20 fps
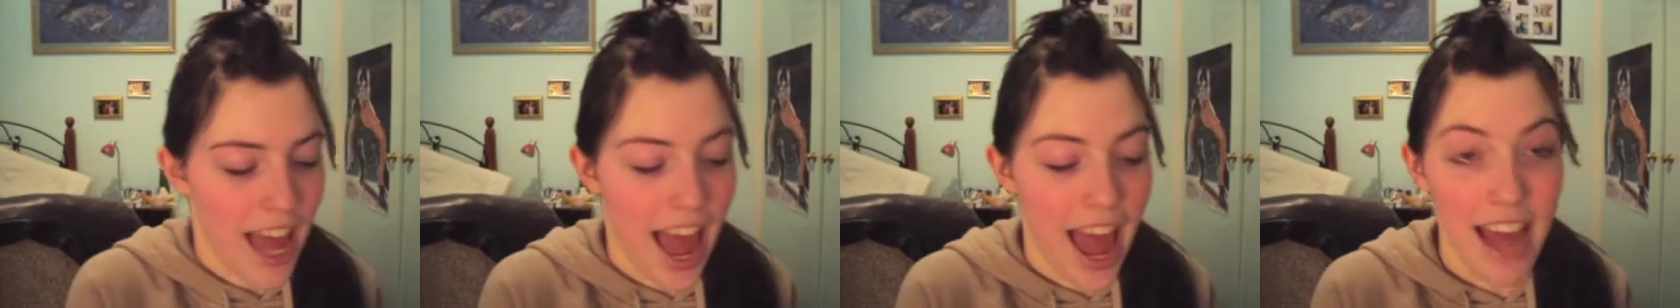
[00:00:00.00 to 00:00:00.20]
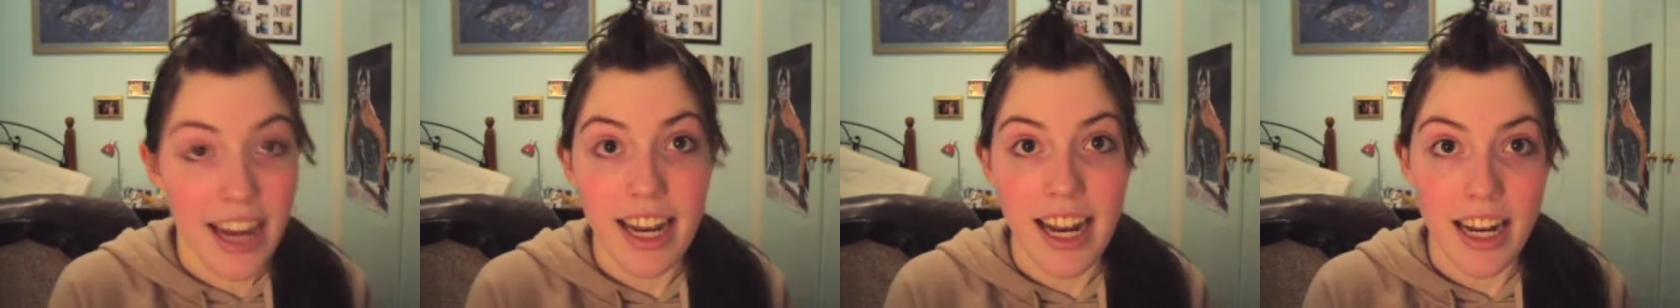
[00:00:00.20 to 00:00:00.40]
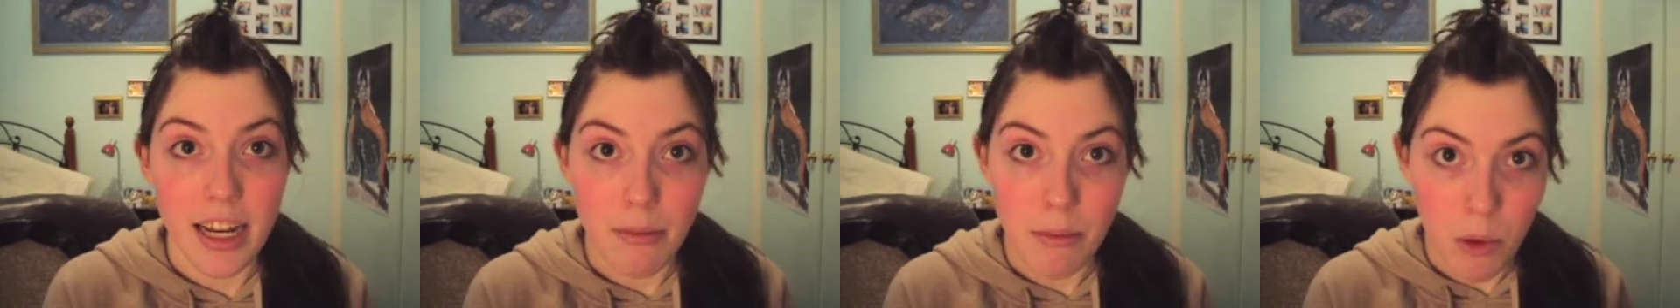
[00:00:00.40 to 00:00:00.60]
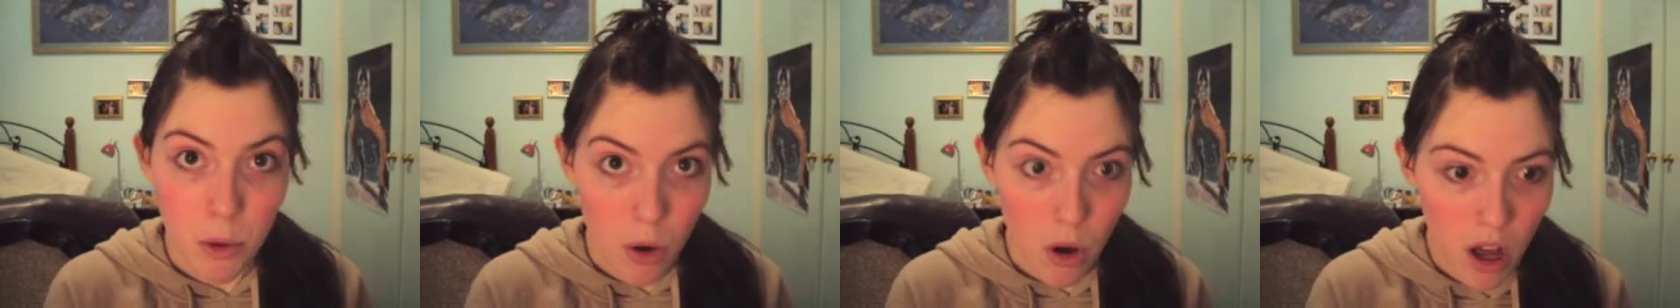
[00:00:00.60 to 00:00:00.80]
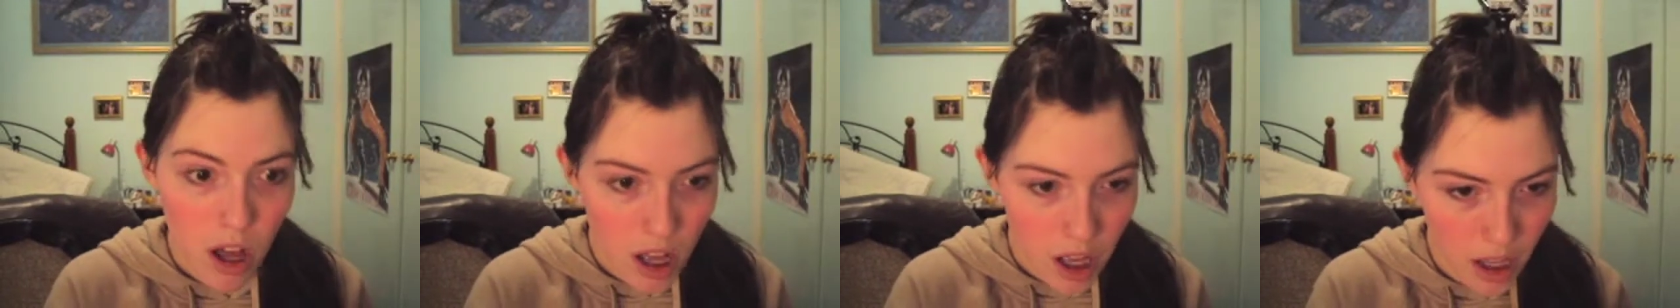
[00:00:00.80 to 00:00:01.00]
add any
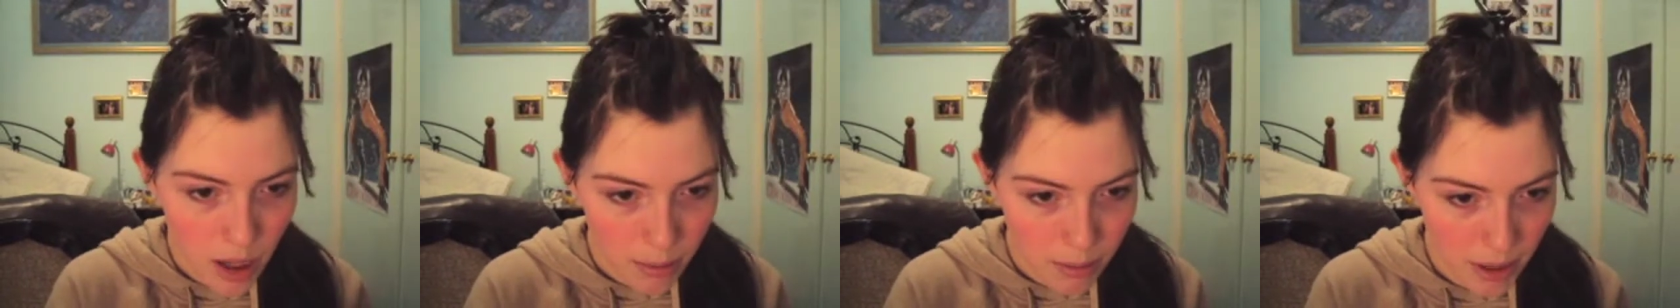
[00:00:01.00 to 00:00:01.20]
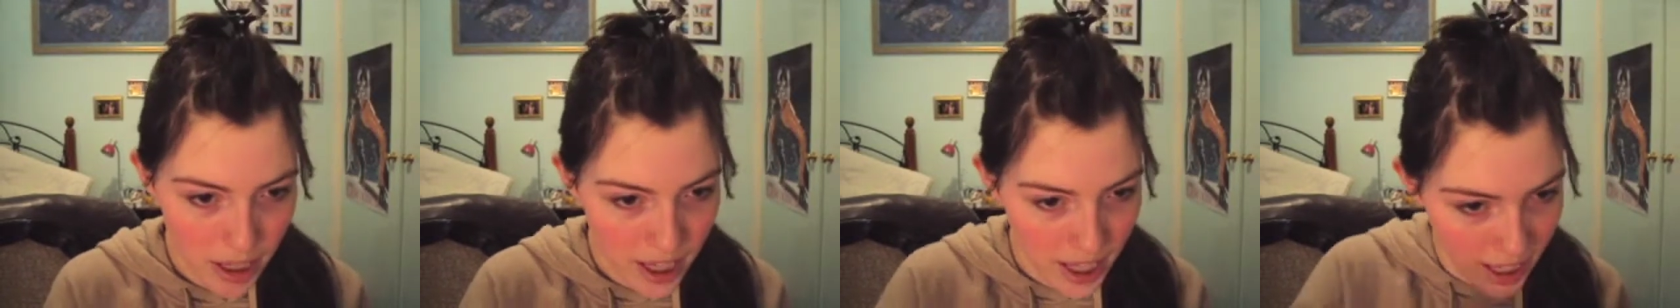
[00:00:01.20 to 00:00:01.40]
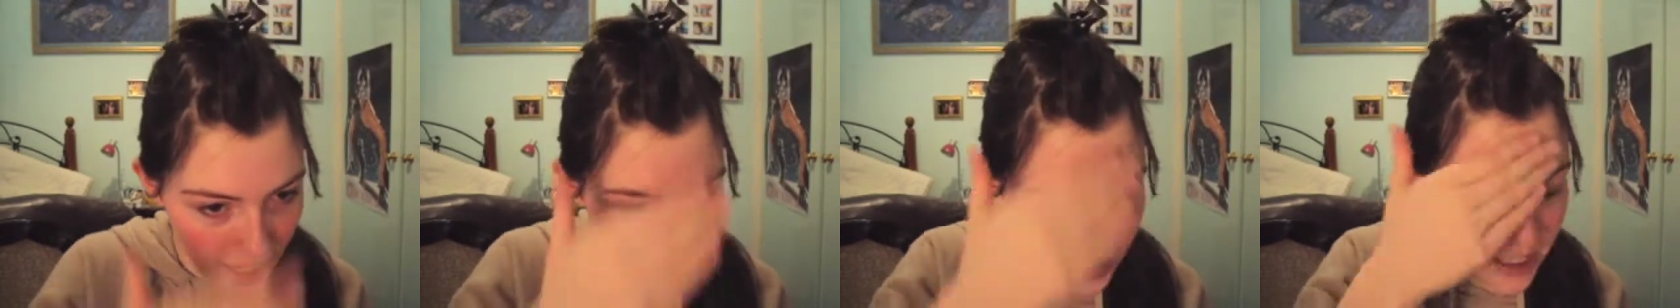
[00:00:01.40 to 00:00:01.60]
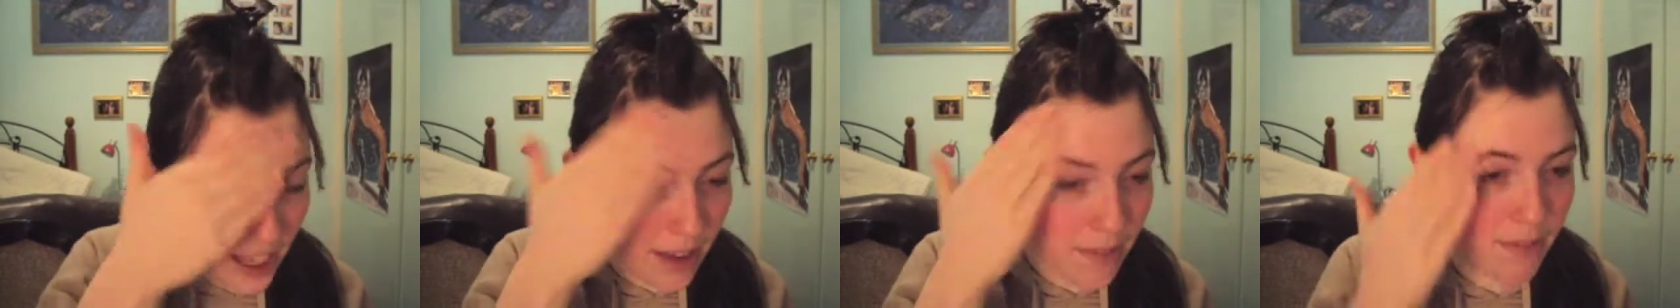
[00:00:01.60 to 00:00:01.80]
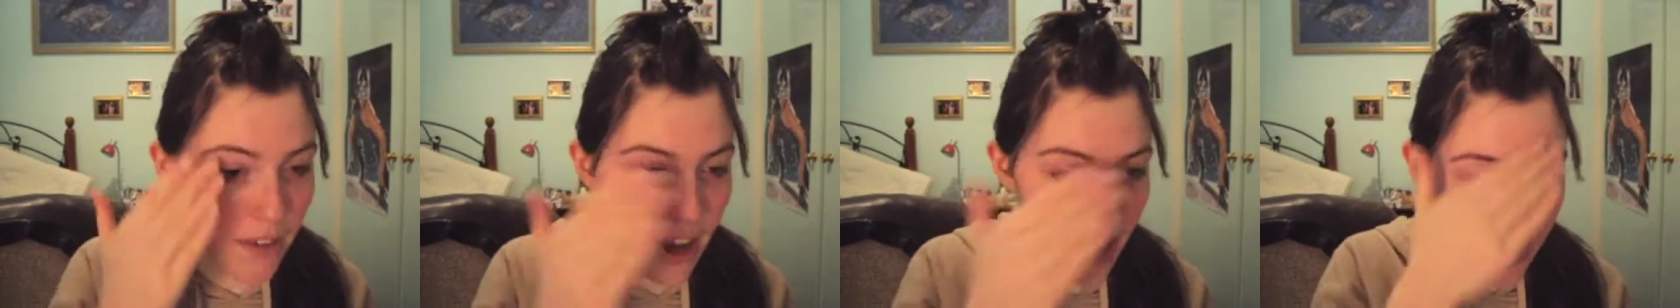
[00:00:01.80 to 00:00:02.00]
more because
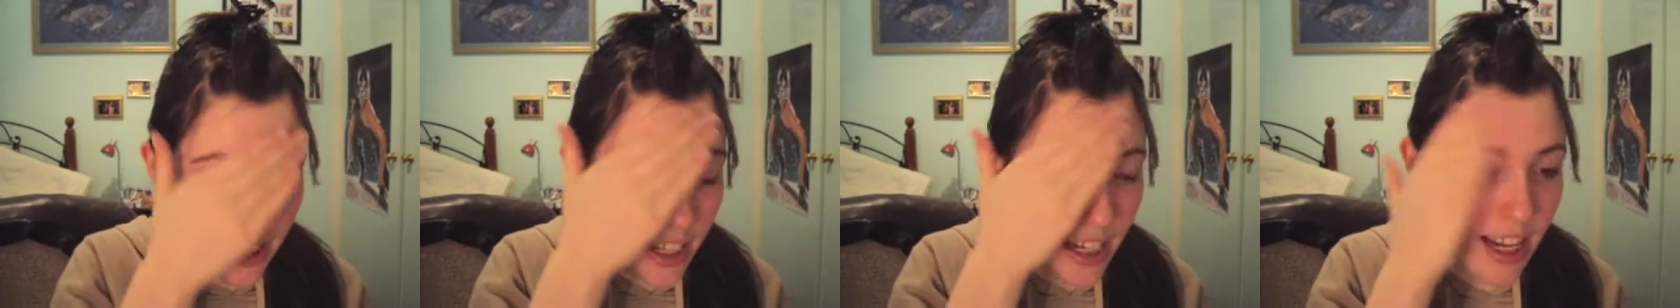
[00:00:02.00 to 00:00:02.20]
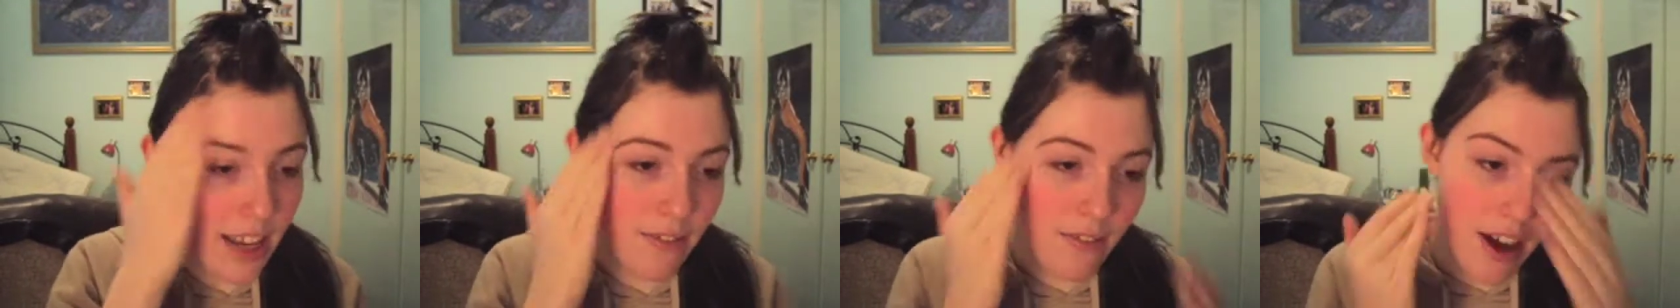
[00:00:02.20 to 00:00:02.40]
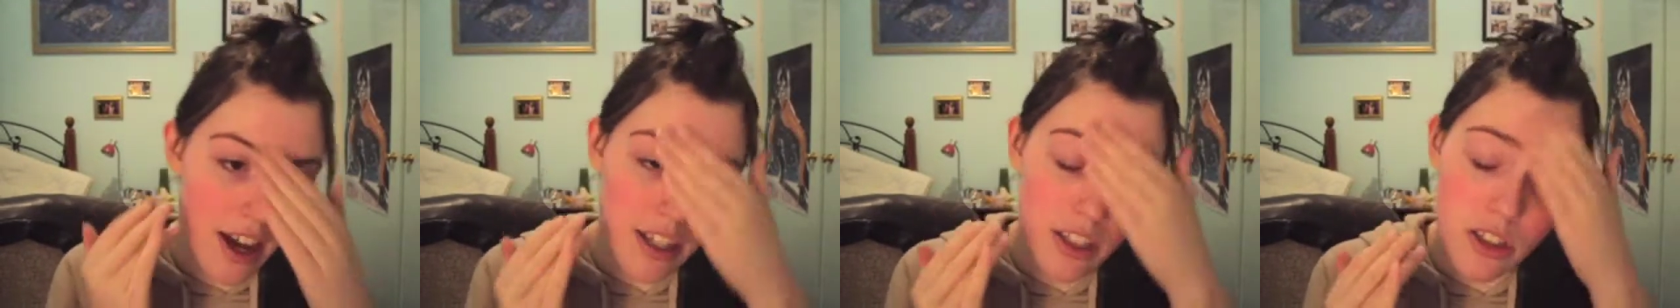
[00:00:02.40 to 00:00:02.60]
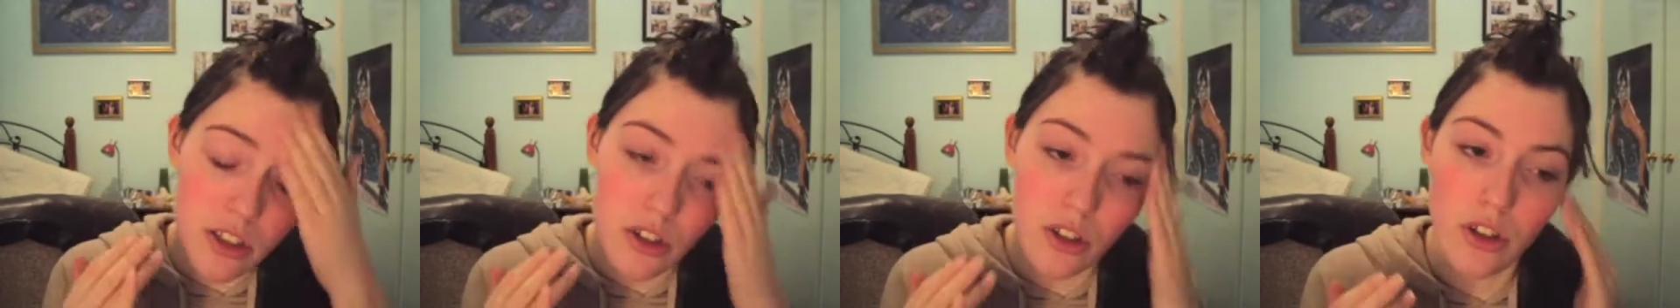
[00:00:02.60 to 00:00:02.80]
I find that if I